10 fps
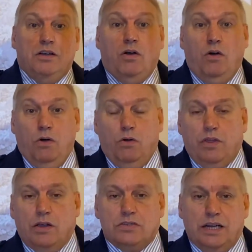all
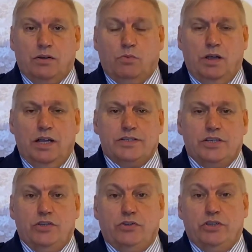those little words
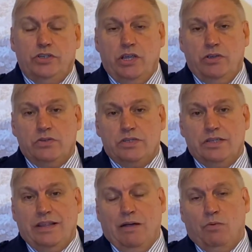that you can use
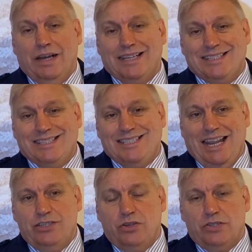that will
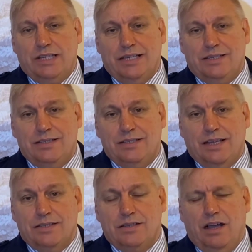extend your
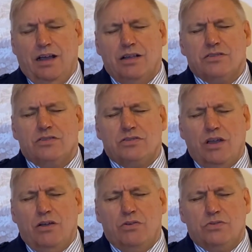sentences are
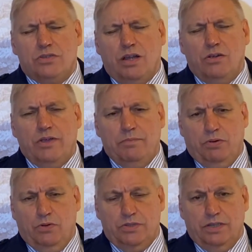so
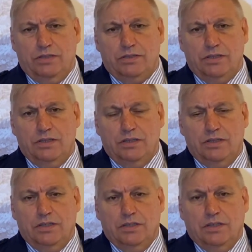important.
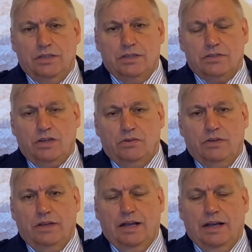
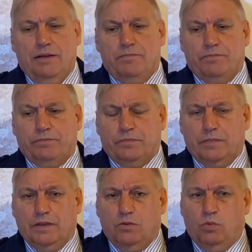So
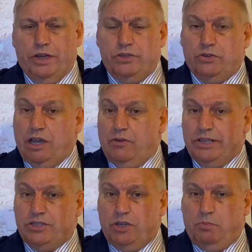when you go
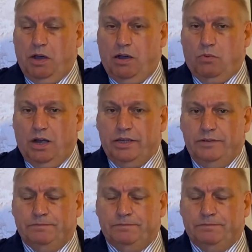into your part 1,